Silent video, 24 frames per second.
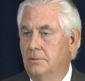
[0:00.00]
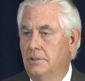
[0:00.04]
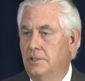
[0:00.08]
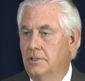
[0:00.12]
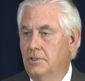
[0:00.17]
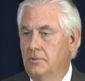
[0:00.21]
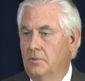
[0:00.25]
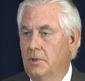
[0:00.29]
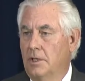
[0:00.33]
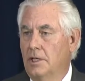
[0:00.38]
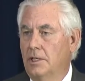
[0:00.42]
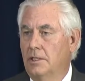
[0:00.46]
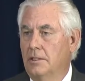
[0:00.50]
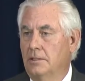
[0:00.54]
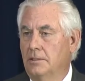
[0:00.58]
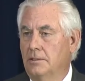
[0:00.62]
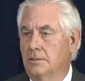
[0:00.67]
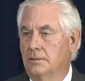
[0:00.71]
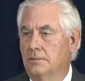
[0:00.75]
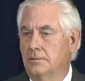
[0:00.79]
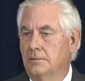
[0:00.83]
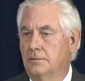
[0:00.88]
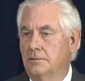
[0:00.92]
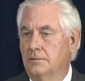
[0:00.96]
as well,
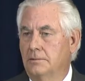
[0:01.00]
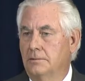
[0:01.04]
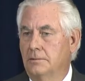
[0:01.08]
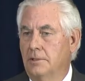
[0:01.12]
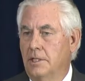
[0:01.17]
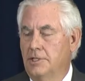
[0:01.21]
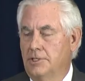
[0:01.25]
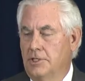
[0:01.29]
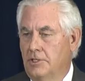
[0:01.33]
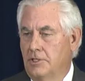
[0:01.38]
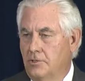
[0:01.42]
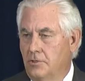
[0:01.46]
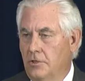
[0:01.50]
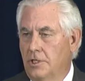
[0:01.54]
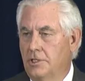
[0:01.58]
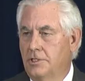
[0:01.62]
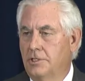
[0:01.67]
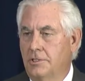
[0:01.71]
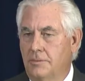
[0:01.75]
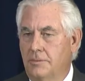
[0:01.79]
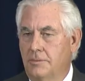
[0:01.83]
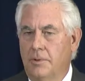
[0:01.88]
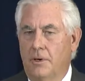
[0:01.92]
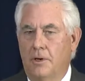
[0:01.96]
as a
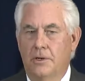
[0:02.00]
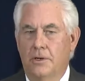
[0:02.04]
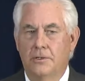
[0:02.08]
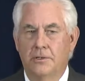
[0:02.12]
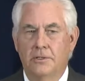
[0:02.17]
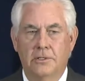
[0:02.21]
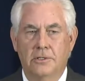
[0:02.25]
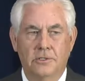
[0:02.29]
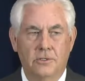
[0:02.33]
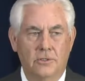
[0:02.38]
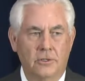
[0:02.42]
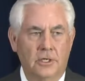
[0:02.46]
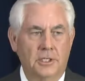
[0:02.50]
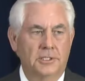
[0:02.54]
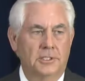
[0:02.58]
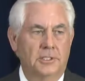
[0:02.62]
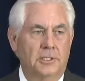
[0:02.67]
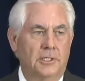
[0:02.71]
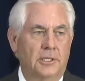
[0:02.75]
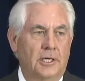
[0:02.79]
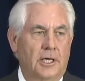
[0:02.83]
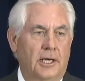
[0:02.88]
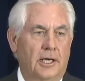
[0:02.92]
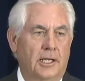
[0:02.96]
trusted partner, a
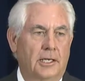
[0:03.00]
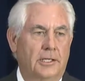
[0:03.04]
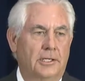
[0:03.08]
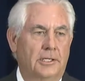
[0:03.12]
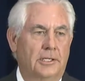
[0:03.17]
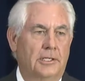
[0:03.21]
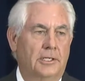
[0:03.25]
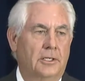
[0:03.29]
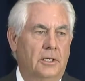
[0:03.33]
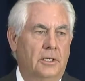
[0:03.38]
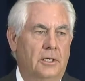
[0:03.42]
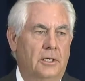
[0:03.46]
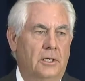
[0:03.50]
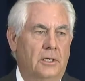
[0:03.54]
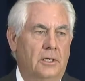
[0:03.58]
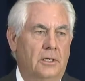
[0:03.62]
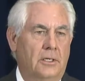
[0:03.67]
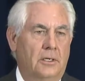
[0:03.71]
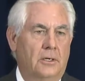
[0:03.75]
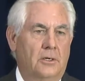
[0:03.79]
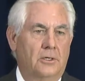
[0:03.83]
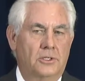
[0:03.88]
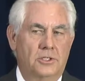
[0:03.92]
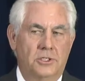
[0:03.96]
trusted colleague,
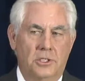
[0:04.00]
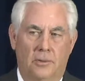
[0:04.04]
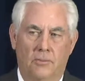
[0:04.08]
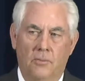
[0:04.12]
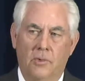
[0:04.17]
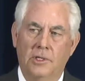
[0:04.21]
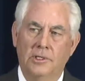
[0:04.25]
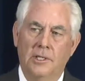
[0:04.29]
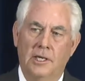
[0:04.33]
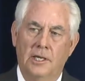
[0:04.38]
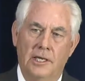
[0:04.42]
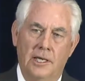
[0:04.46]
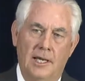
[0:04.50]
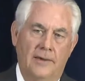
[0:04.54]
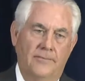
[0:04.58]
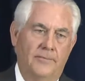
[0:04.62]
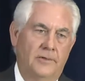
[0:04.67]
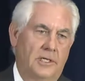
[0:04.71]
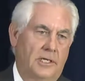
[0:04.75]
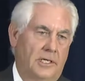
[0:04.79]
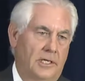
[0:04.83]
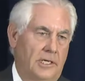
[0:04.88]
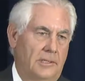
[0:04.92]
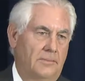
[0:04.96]
or someone they have
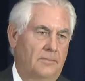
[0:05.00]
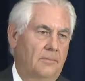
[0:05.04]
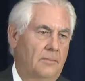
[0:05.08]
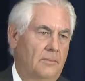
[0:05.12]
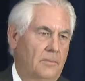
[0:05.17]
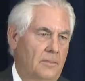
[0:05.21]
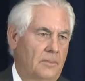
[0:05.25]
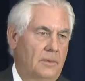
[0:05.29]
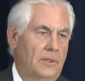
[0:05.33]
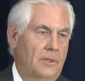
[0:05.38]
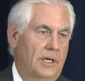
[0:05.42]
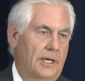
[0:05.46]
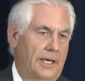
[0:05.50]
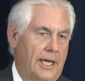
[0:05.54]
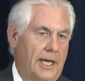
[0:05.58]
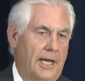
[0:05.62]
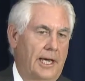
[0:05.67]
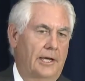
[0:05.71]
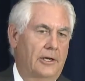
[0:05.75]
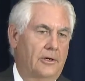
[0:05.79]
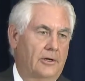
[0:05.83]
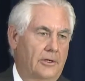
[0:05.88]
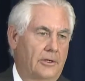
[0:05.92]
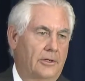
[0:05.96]
to keep an
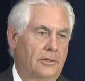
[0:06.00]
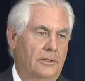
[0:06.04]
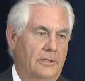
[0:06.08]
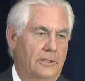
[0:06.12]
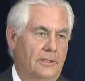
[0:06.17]
eye on.